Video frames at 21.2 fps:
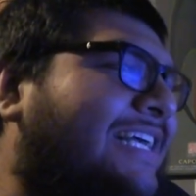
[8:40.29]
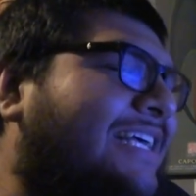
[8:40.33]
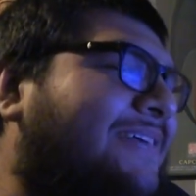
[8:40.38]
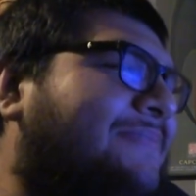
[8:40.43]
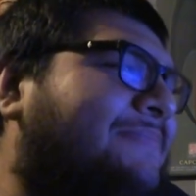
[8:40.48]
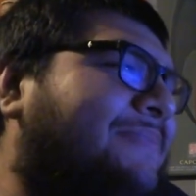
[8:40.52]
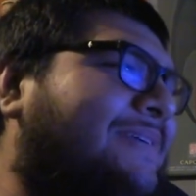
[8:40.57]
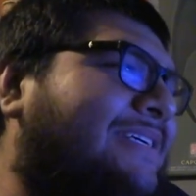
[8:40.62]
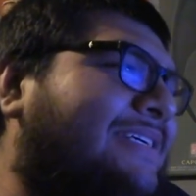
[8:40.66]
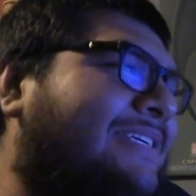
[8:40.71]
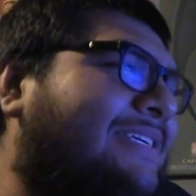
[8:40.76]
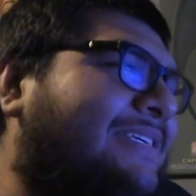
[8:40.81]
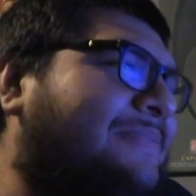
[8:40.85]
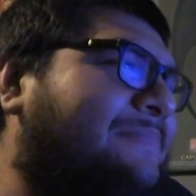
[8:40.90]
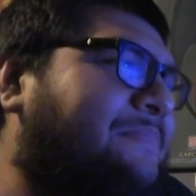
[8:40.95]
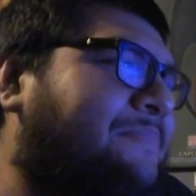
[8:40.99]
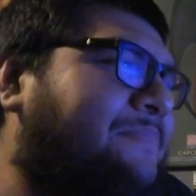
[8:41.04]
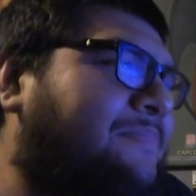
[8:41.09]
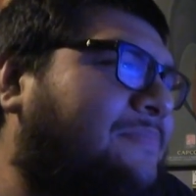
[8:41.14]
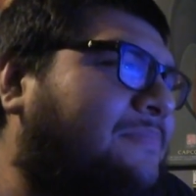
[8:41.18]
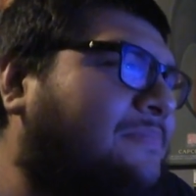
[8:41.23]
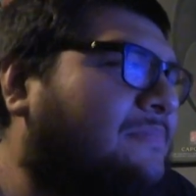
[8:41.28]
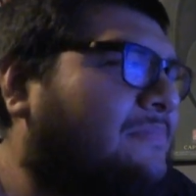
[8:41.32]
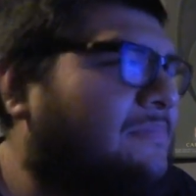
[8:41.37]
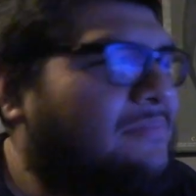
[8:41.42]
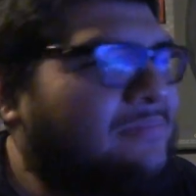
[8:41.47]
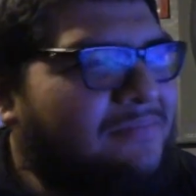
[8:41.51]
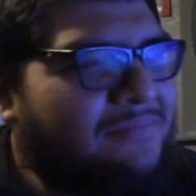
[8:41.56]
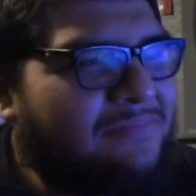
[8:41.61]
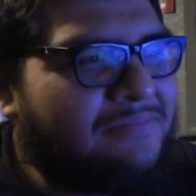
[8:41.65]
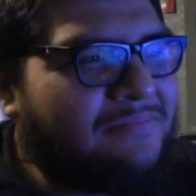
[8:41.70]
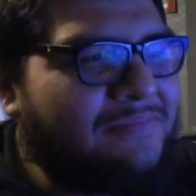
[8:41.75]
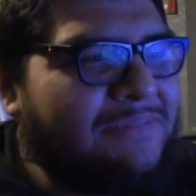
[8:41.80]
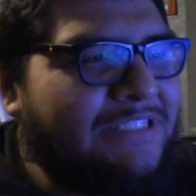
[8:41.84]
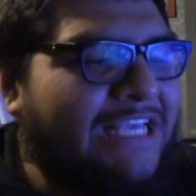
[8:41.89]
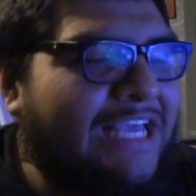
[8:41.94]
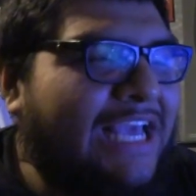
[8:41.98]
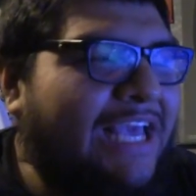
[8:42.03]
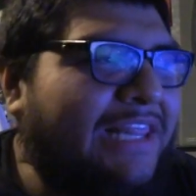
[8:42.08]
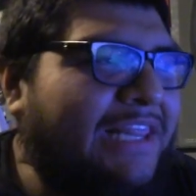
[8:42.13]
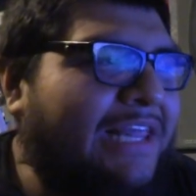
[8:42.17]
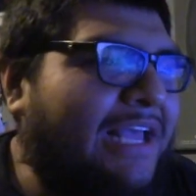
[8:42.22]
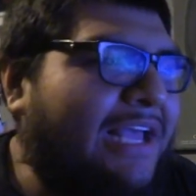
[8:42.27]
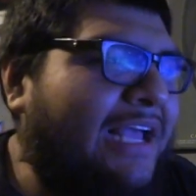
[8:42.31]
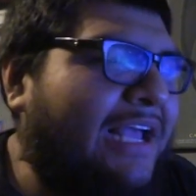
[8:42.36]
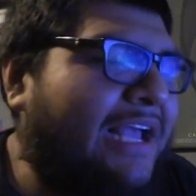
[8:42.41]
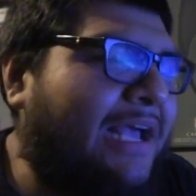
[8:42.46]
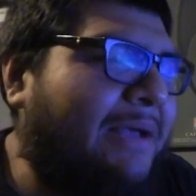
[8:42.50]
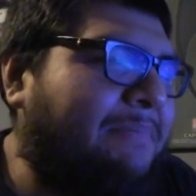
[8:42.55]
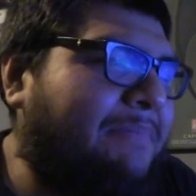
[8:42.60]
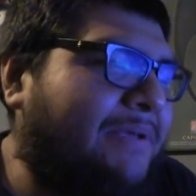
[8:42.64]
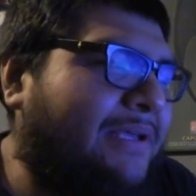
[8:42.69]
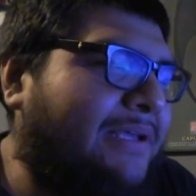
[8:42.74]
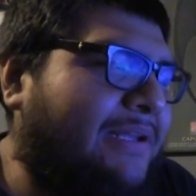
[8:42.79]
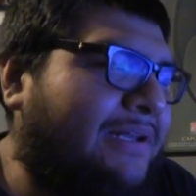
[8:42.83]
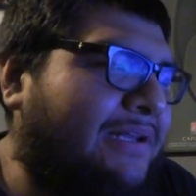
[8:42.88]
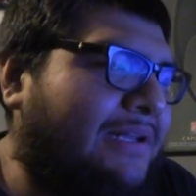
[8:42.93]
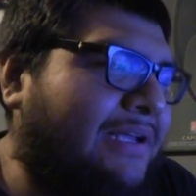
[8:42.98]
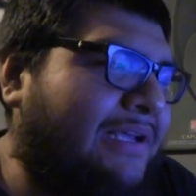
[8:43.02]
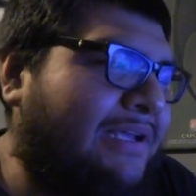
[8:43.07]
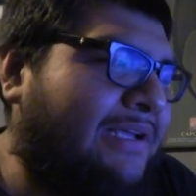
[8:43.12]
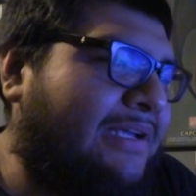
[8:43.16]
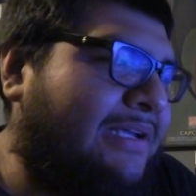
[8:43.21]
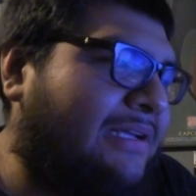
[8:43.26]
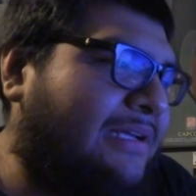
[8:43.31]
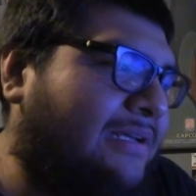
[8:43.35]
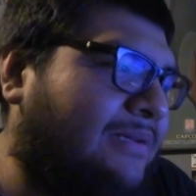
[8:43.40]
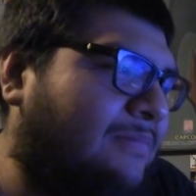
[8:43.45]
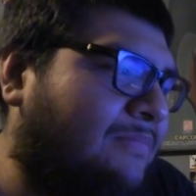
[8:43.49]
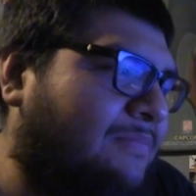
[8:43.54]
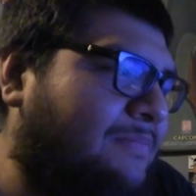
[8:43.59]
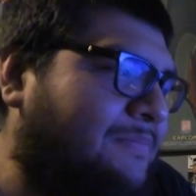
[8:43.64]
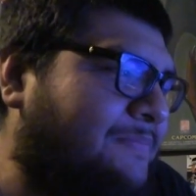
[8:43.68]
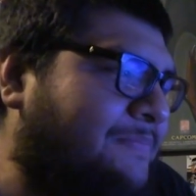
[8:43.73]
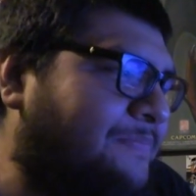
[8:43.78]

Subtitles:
But yeah, that happened, and